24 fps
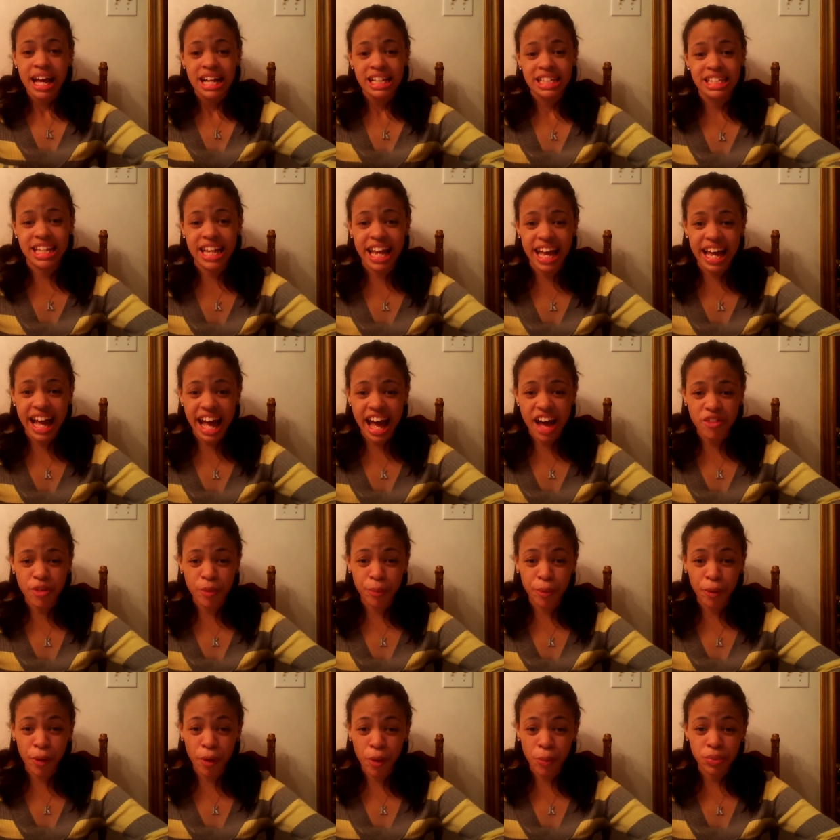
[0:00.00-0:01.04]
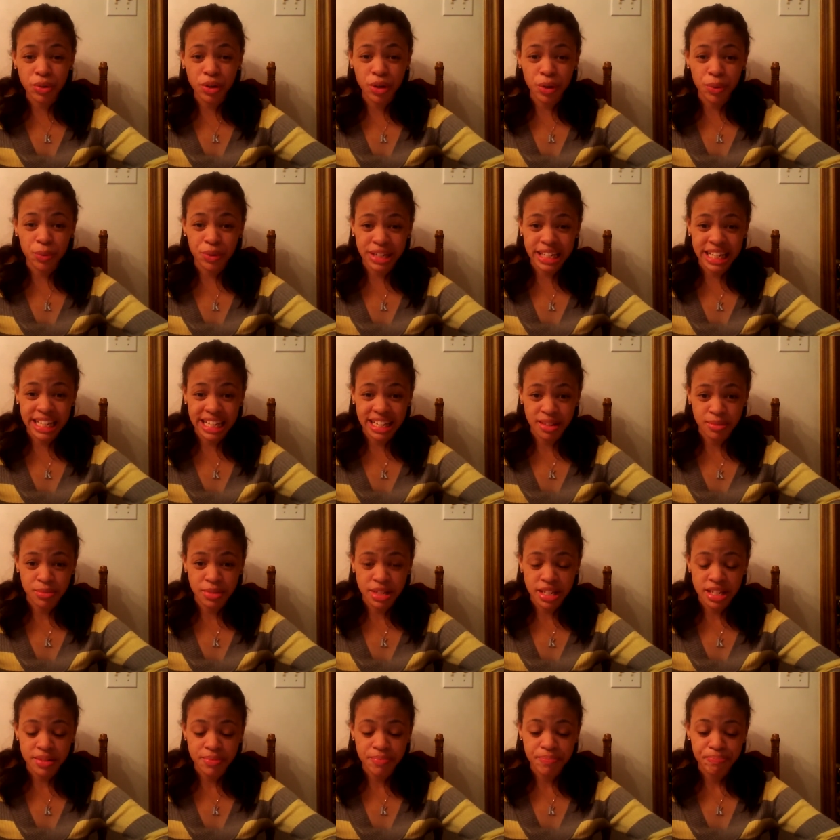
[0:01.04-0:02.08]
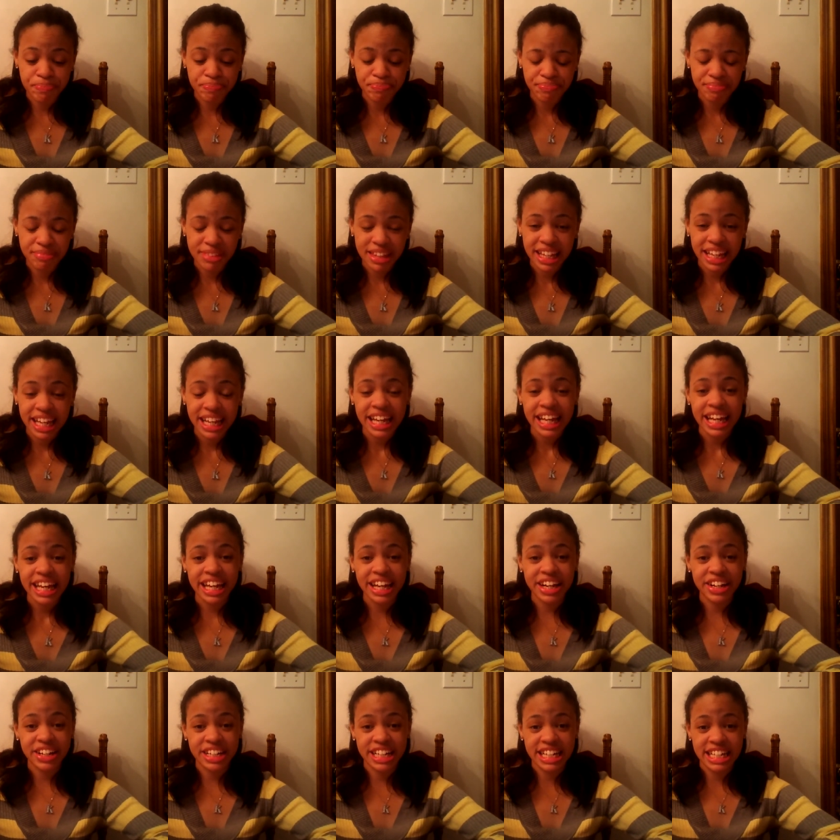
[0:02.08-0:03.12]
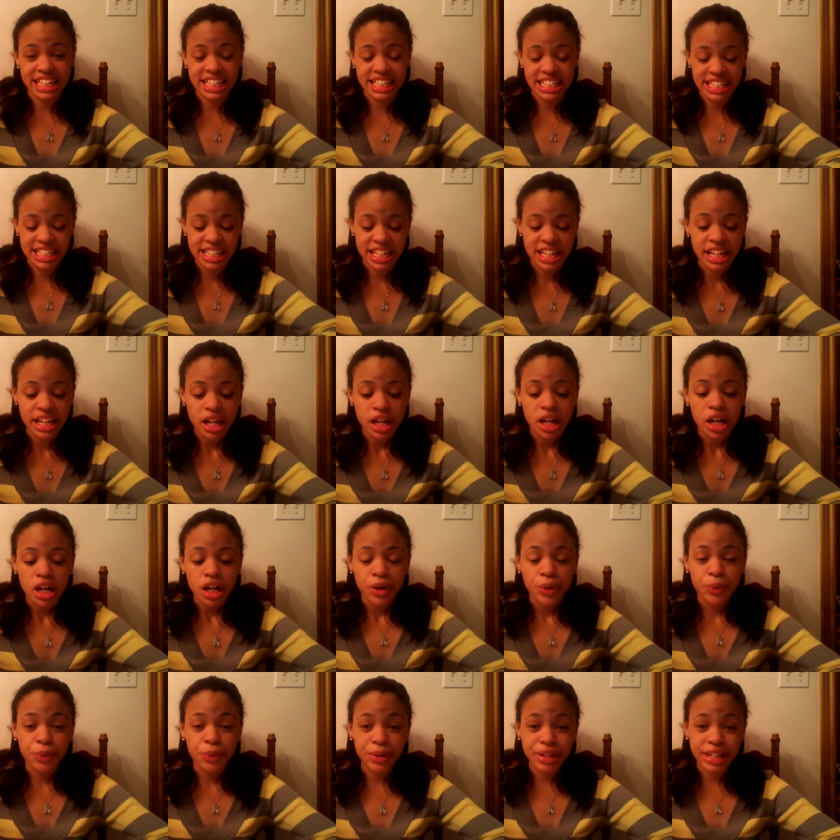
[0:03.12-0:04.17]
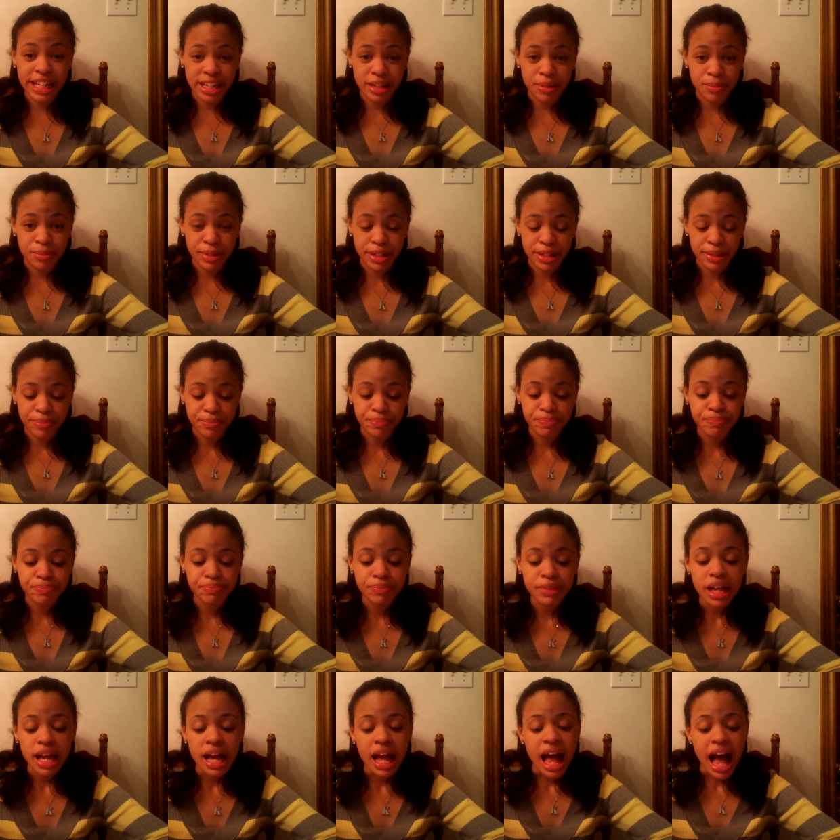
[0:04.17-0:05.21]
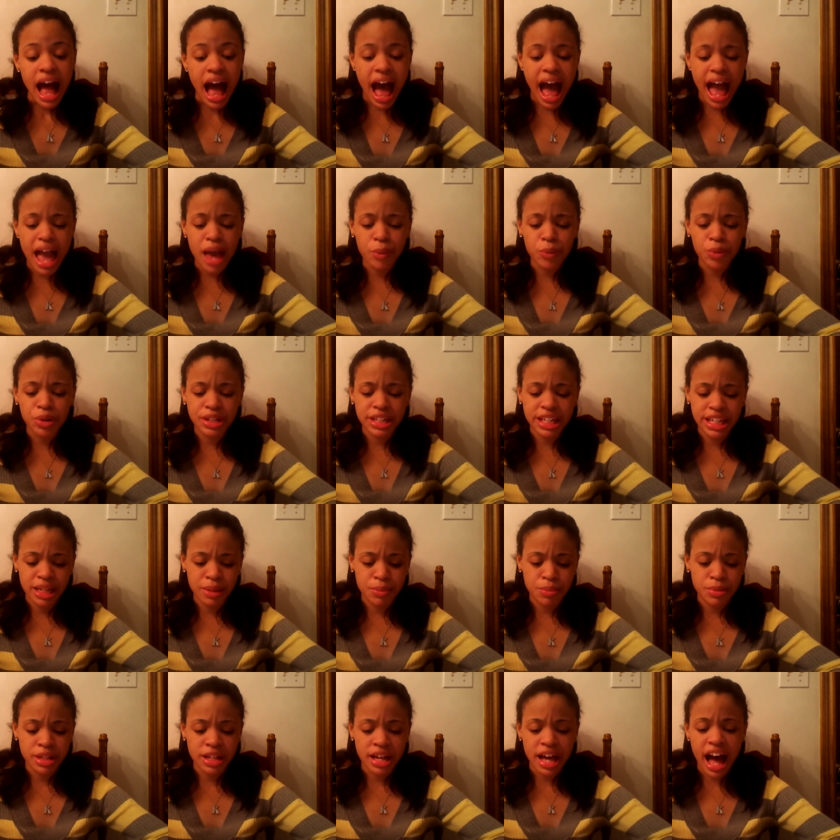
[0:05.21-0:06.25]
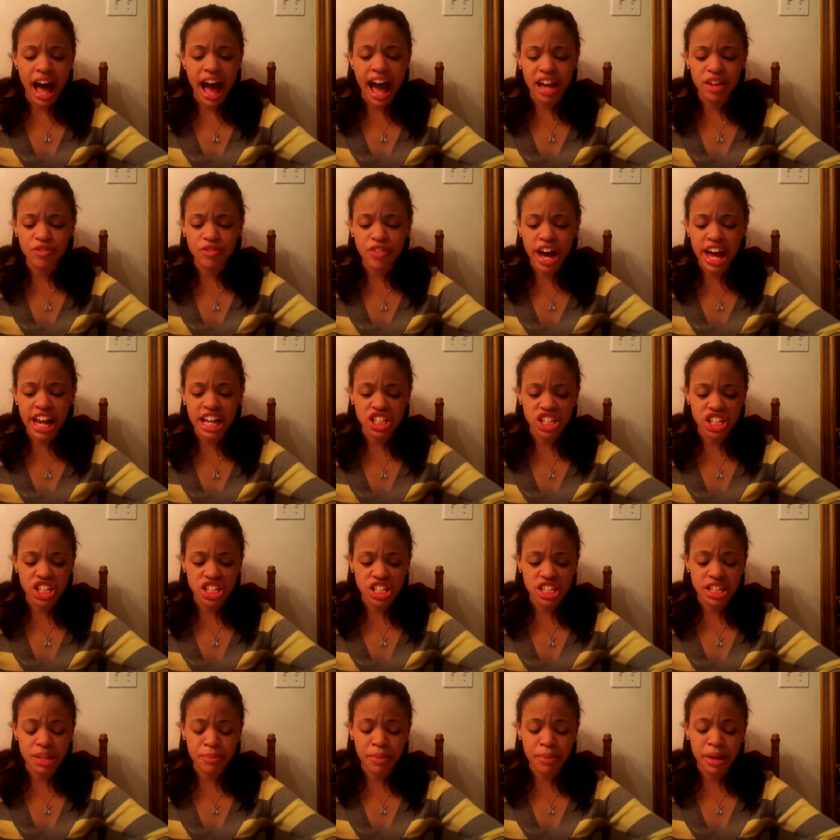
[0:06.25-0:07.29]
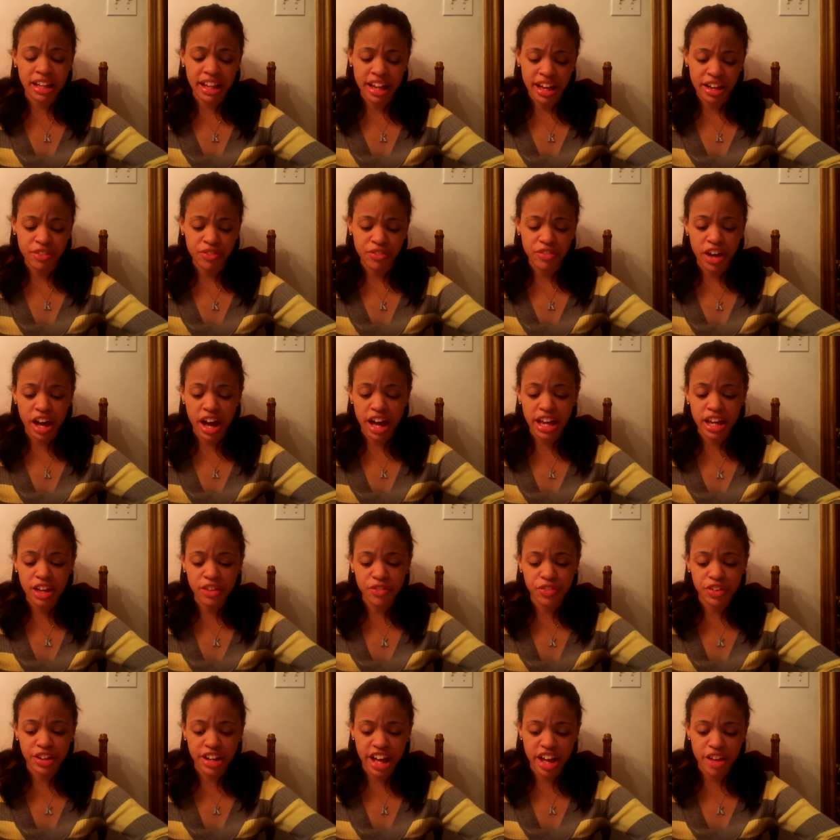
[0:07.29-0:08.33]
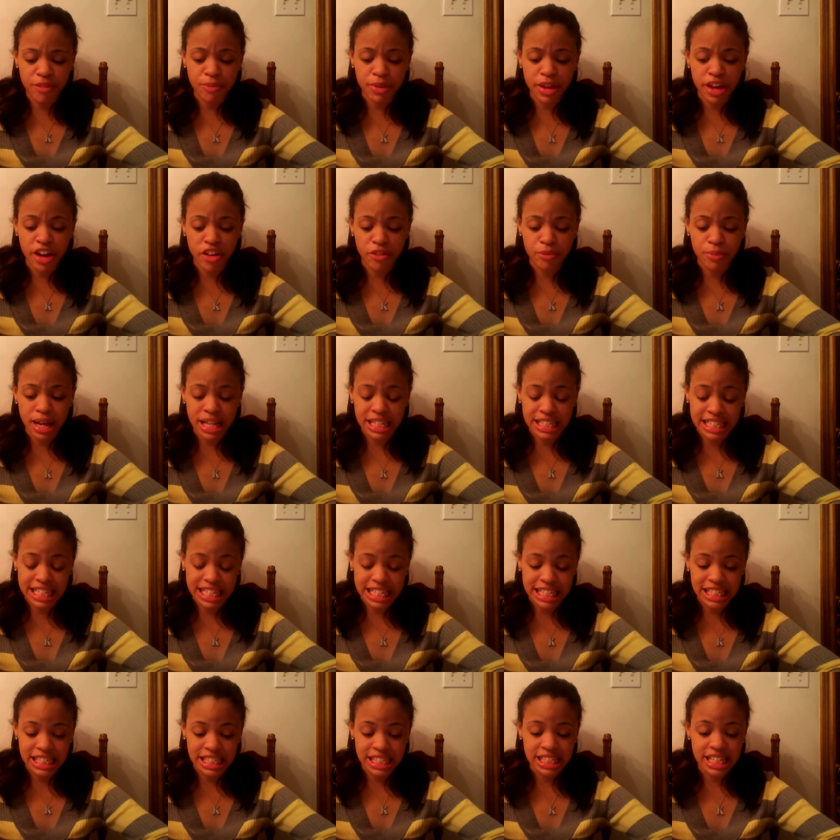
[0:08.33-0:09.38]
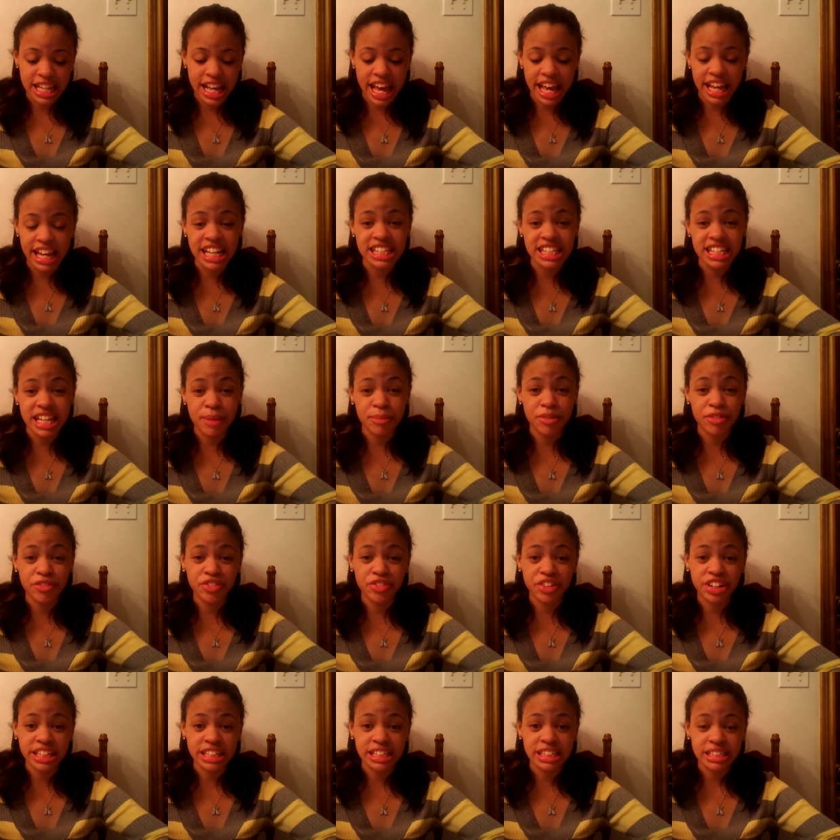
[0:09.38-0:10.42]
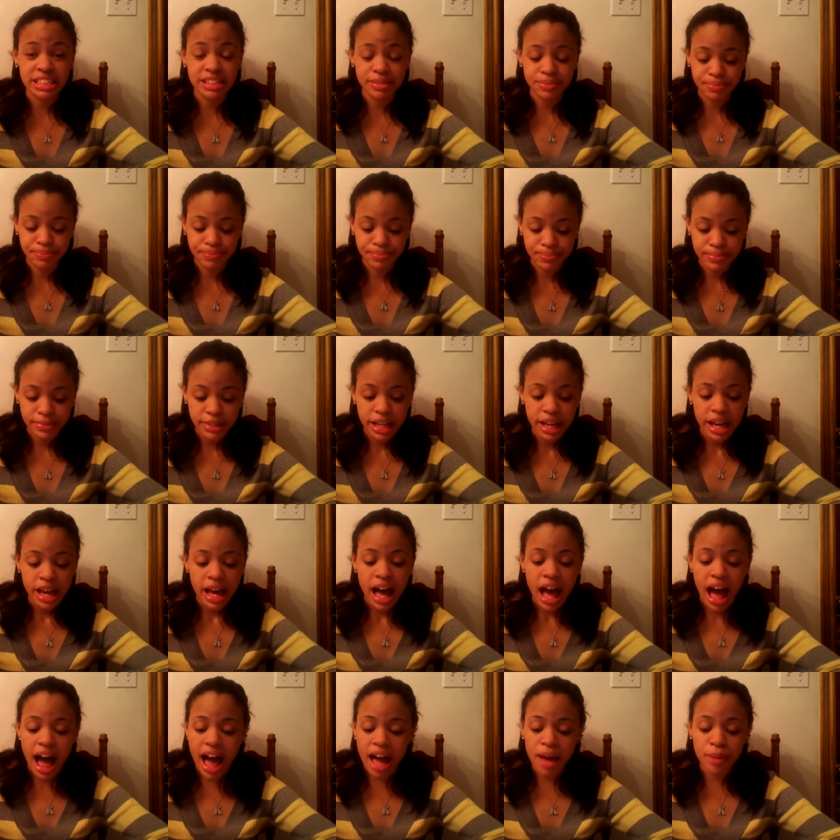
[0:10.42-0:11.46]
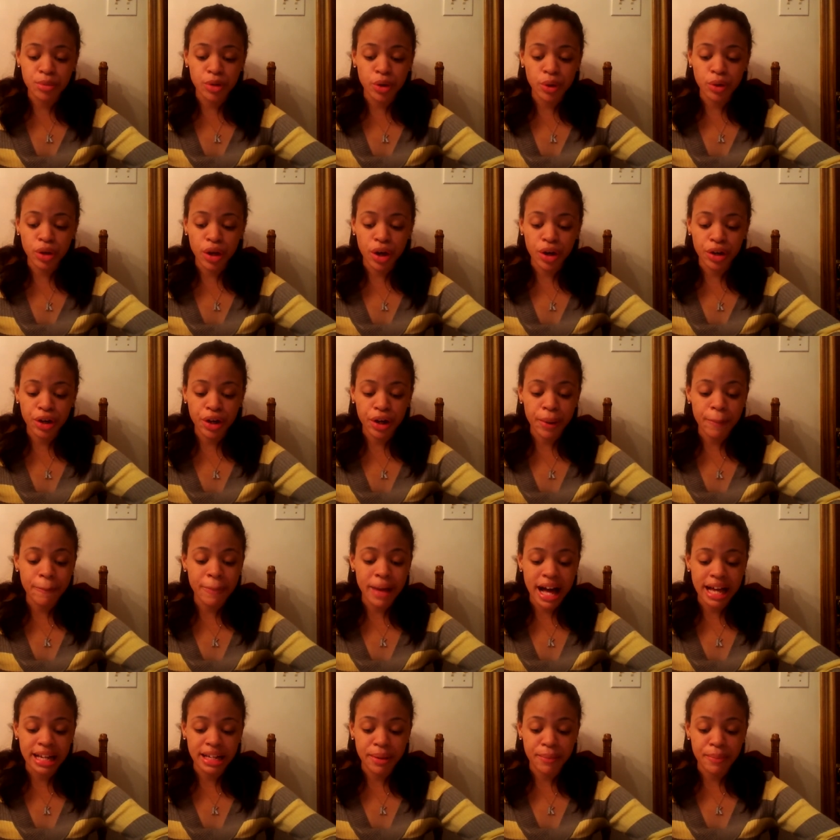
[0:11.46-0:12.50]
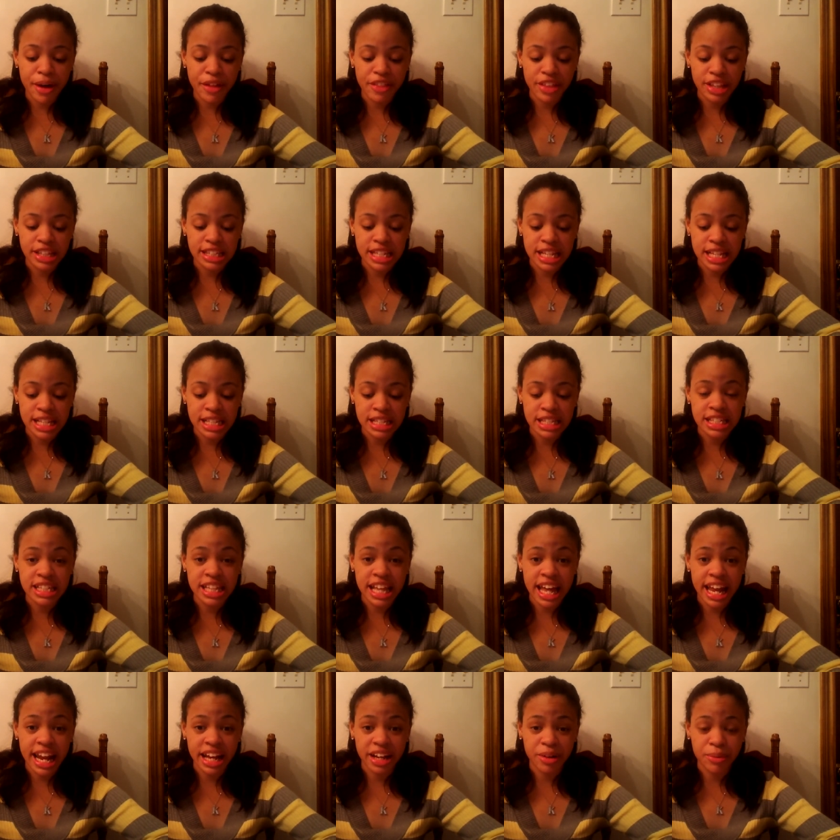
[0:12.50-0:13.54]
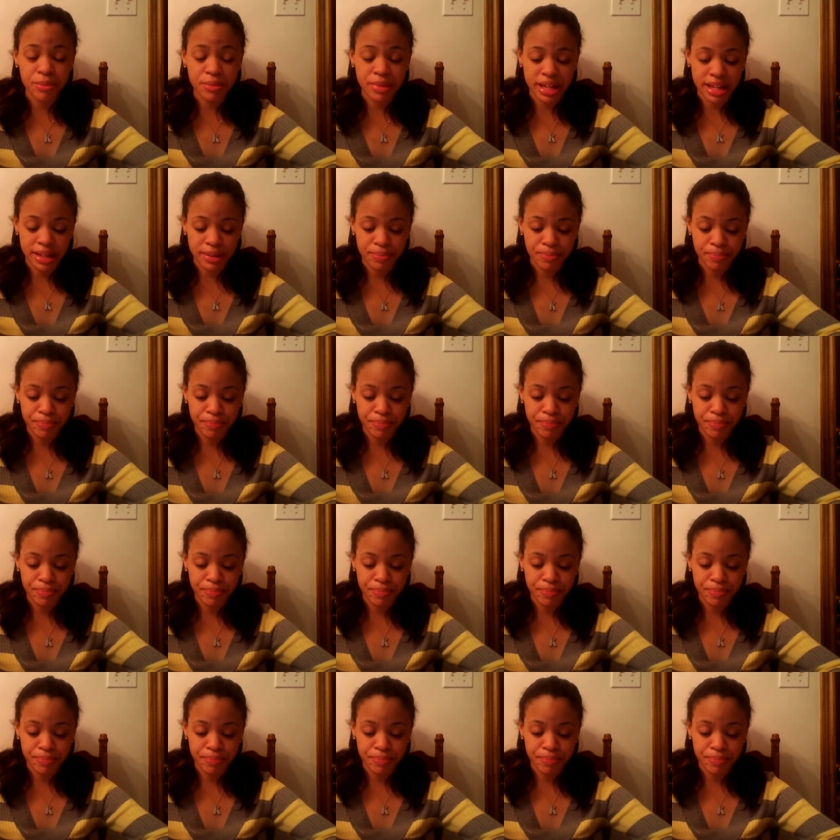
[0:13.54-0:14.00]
Today I have a poem on redeemed. Here it is. Redeemed. I am redeemed. I invited Jesus in my life. He forgave me of my sins, and he set me free. I am no longer binded by the sins that I commit,